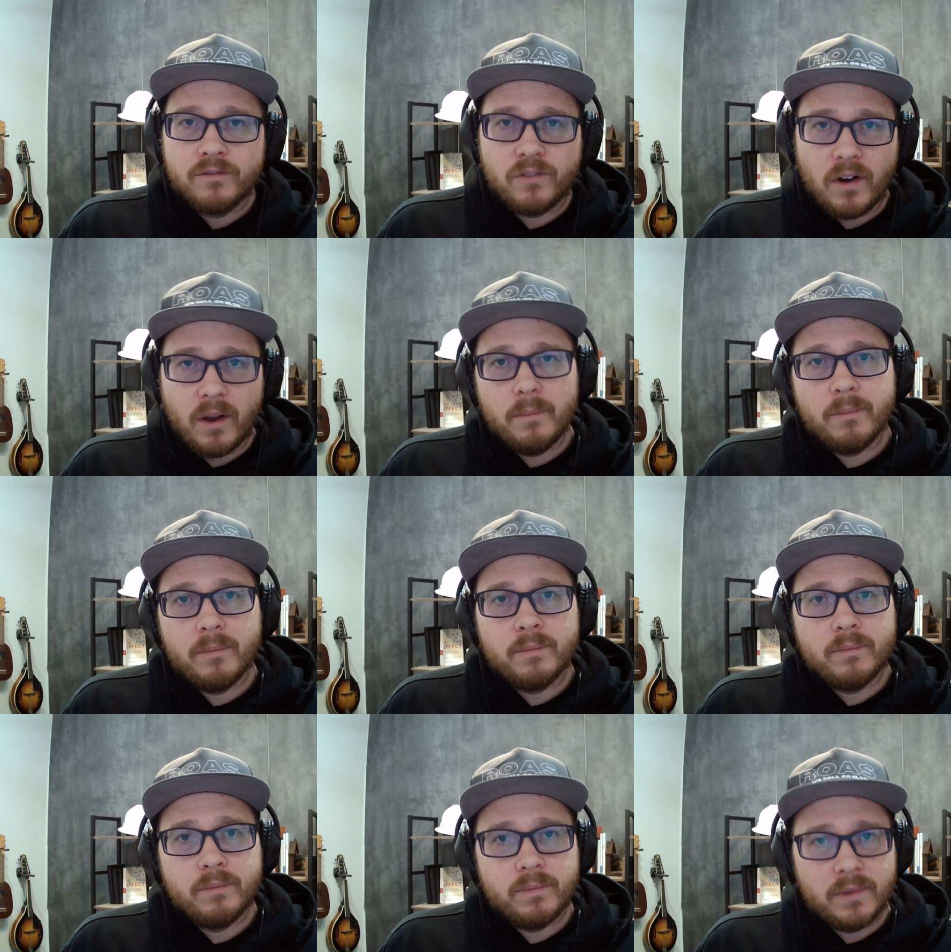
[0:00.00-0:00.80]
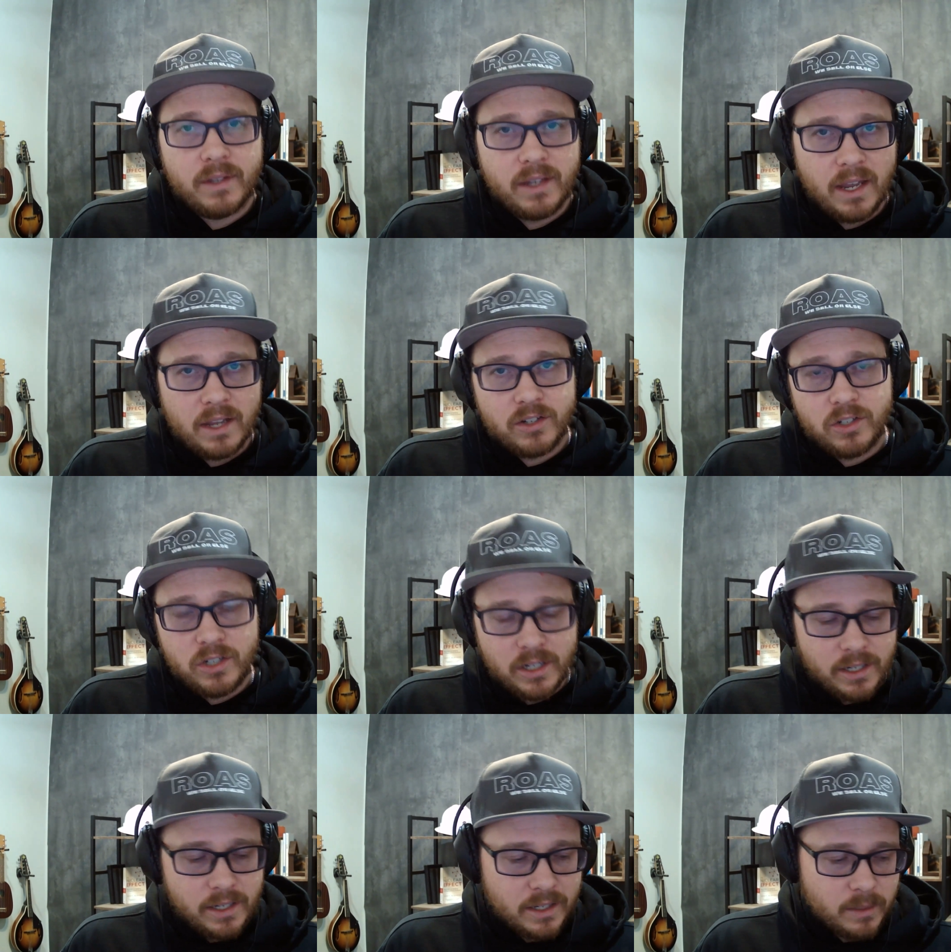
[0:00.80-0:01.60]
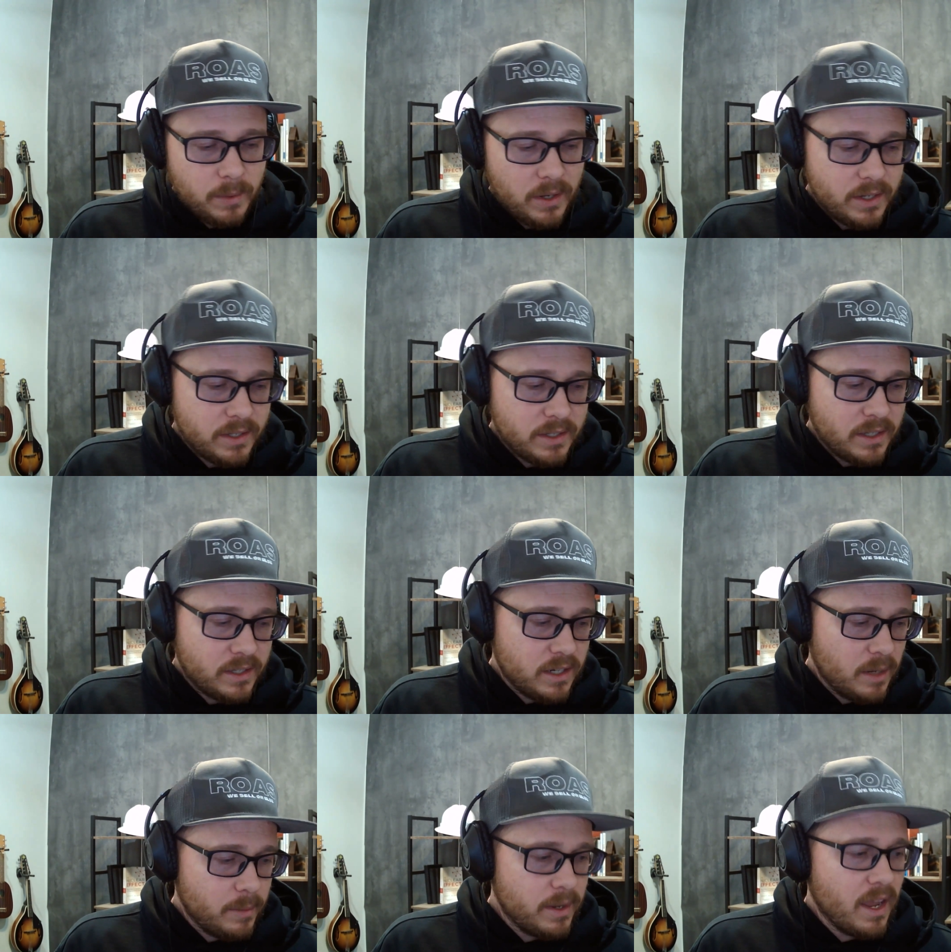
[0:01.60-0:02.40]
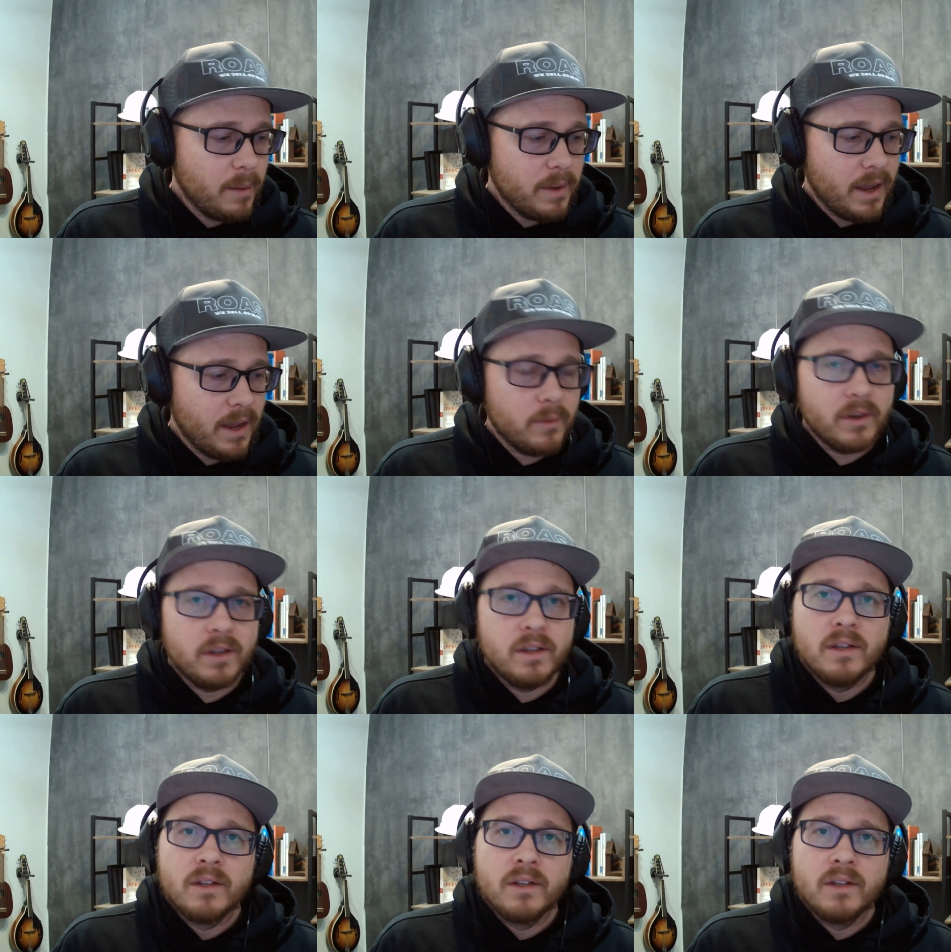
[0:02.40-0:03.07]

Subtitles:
from the SGE experience that's going to be coming out.